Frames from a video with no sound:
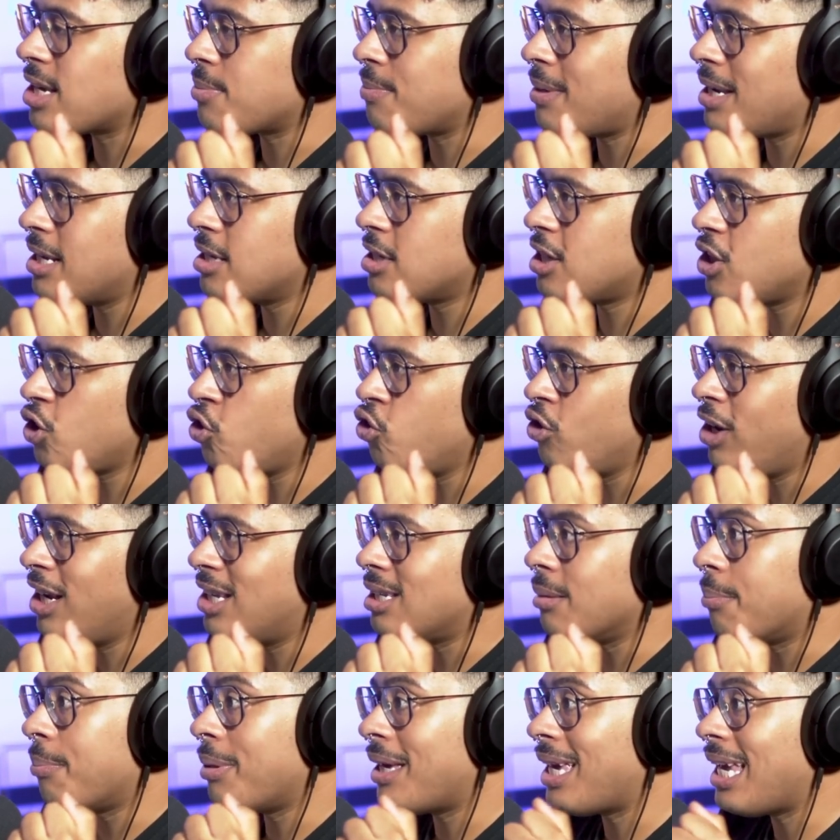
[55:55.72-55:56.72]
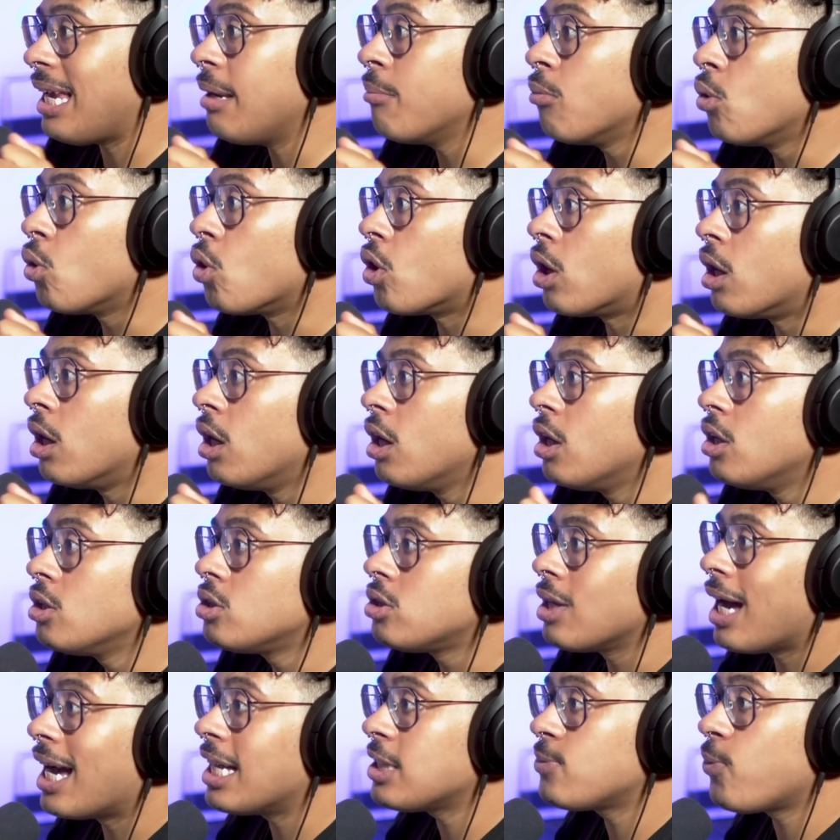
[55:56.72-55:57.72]
which means that you need to pee more.
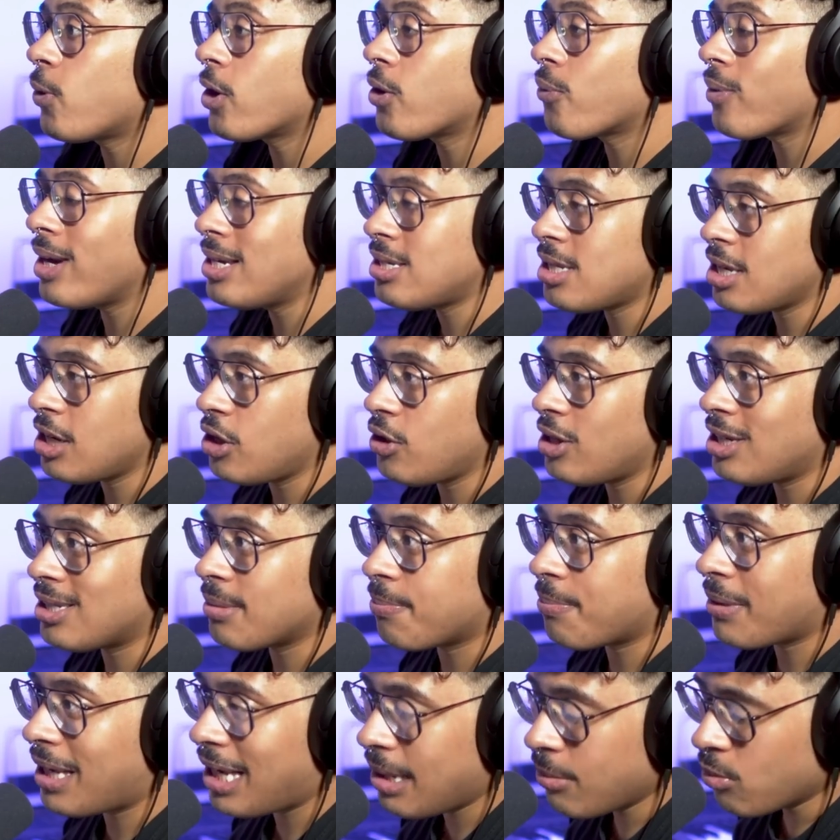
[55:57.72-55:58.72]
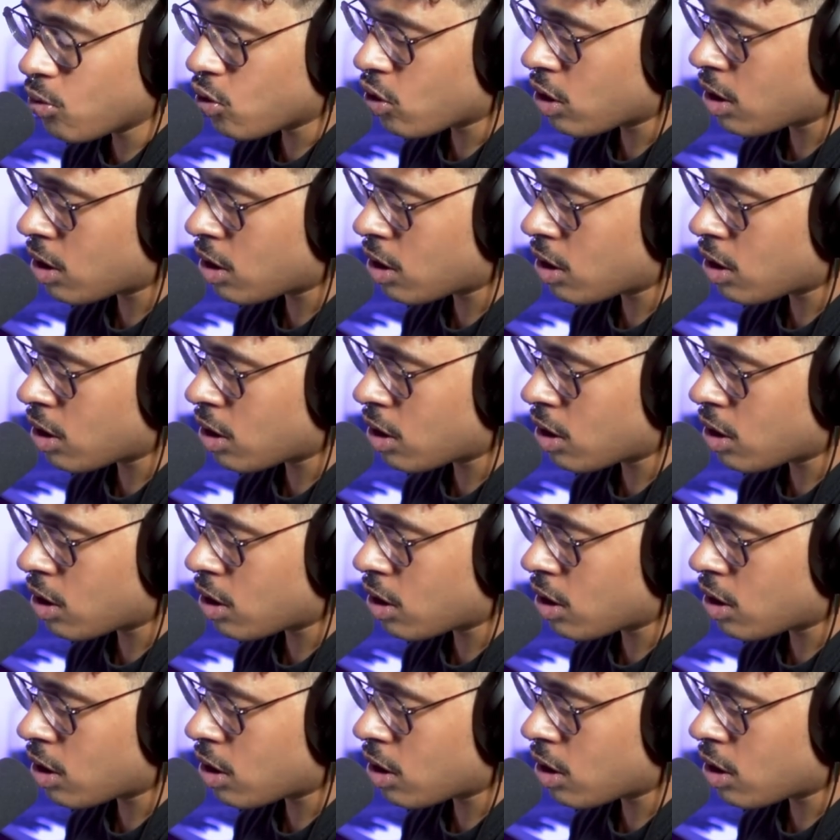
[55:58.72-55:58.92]
Yeah. So that's one yes. reason you need to pee